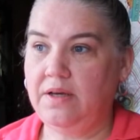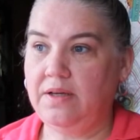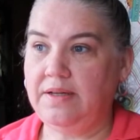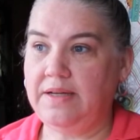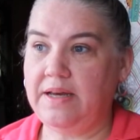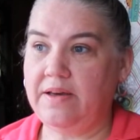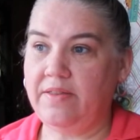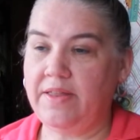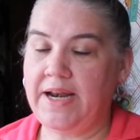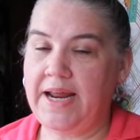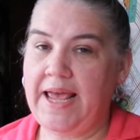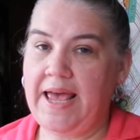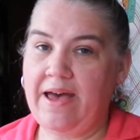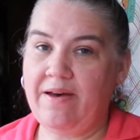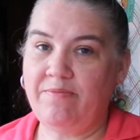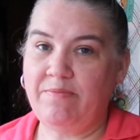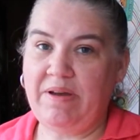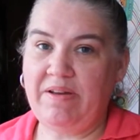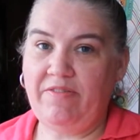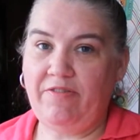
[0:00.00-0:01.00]
Now that I
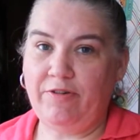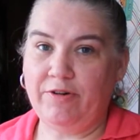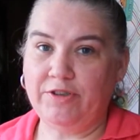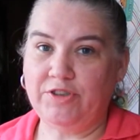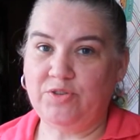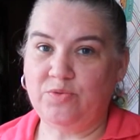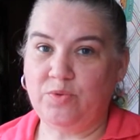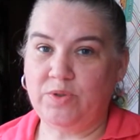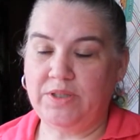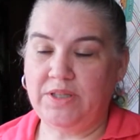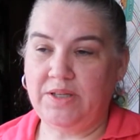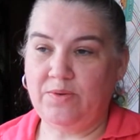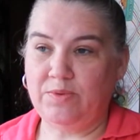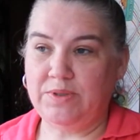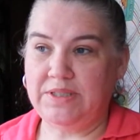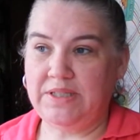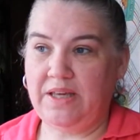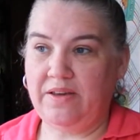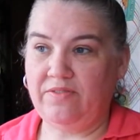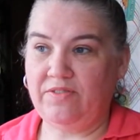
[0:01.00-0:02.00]
have my first one that
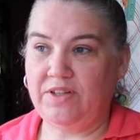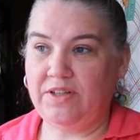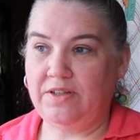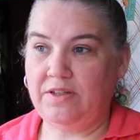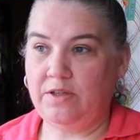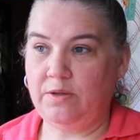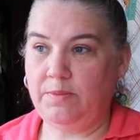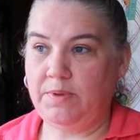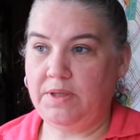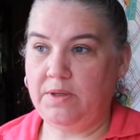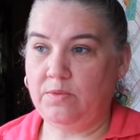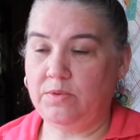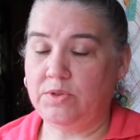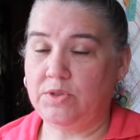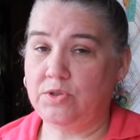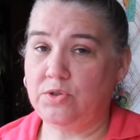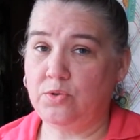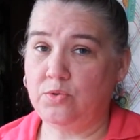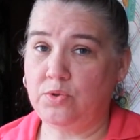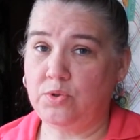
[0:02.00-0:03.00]
was gifted to me that was
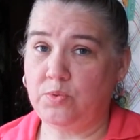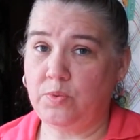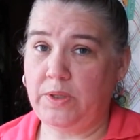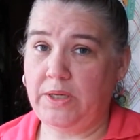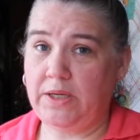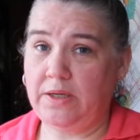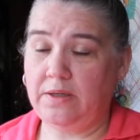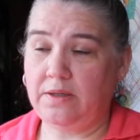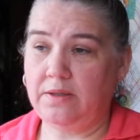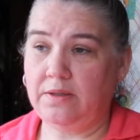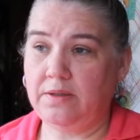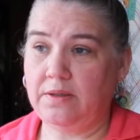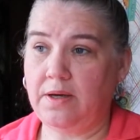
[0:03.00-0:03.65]
so sweet.